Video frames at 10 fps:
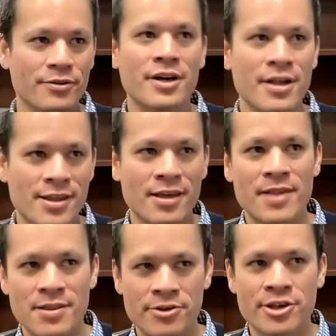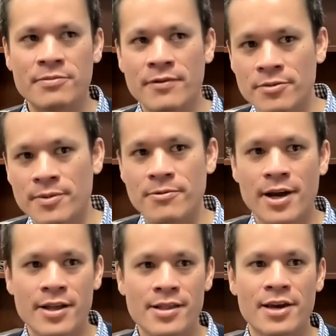concept associated with human
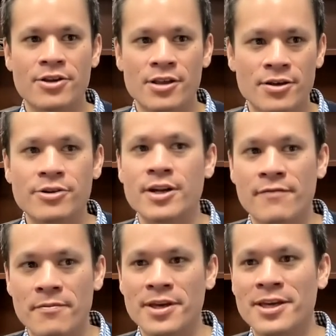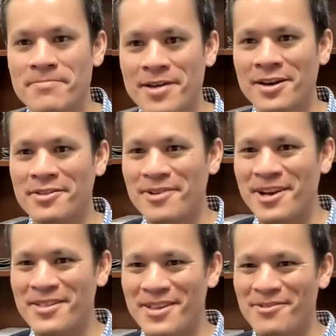rights actually could have a big impact,
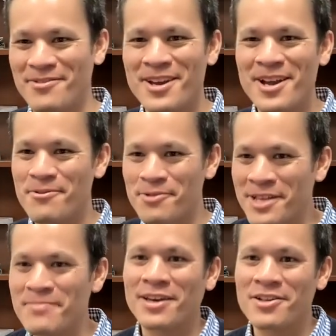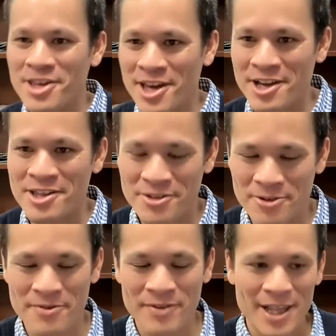right? It could really make a change in
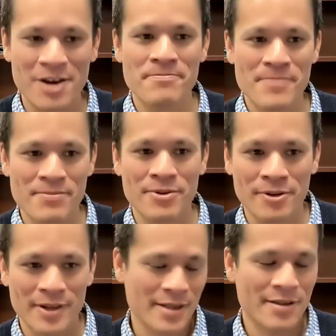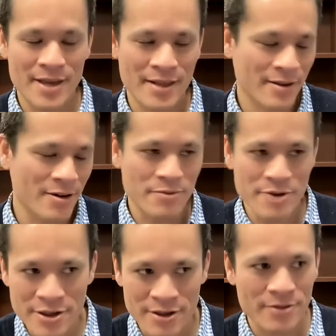terms of allowing people and
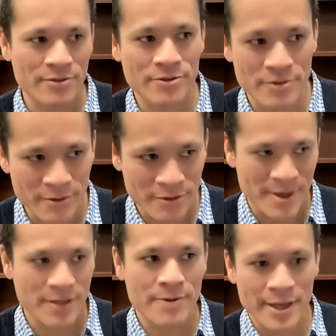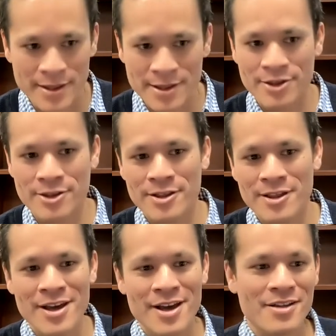corporations to make the right decisions.
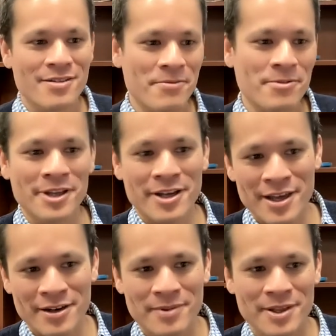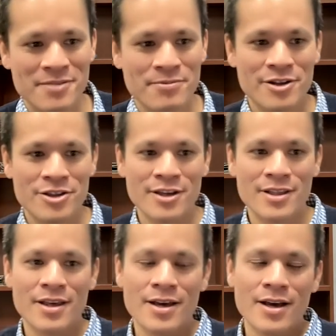So I'm really excited about this
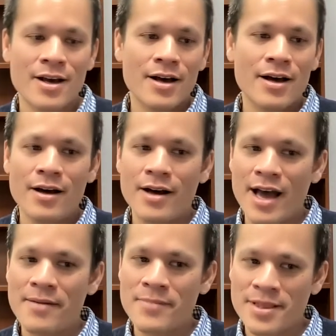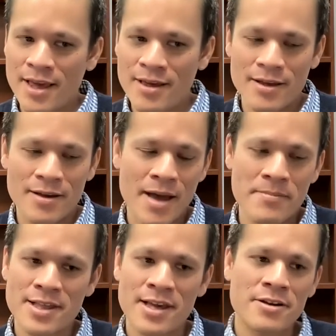project. I'm
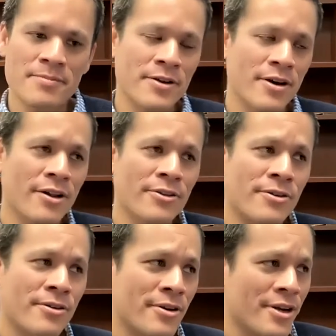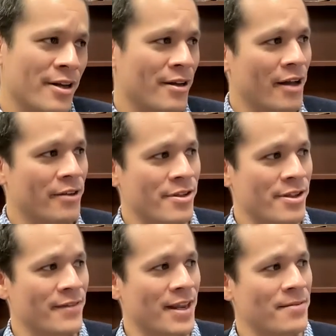excited about other
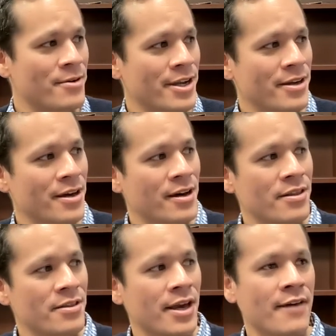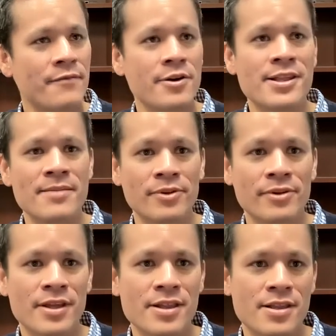stuff that I'm working on. So I have, for example,
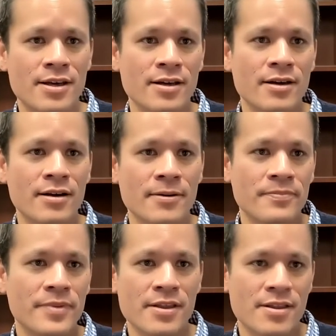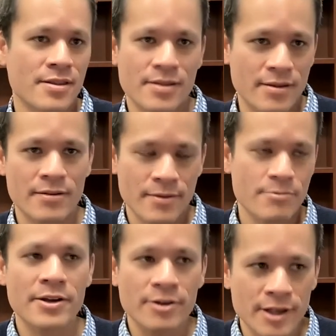this
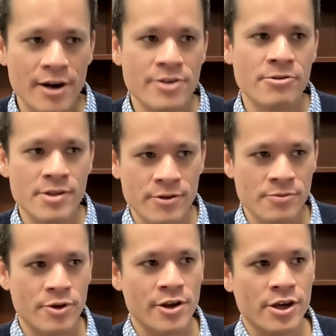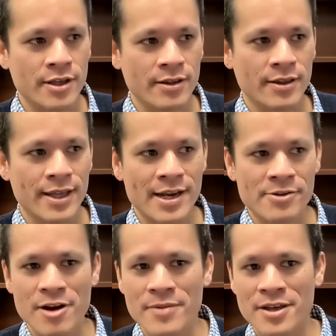rather large research project on land
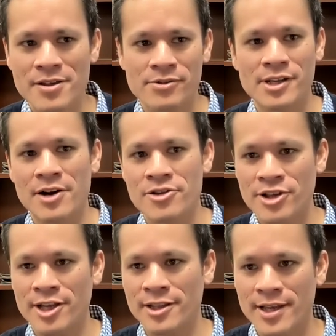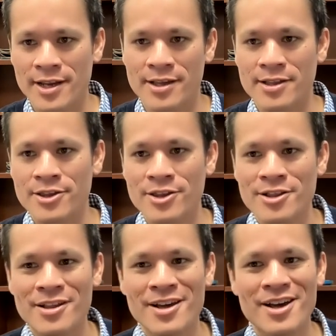grabbing, so large-scale land
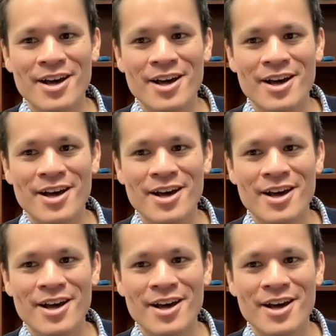acquisitions.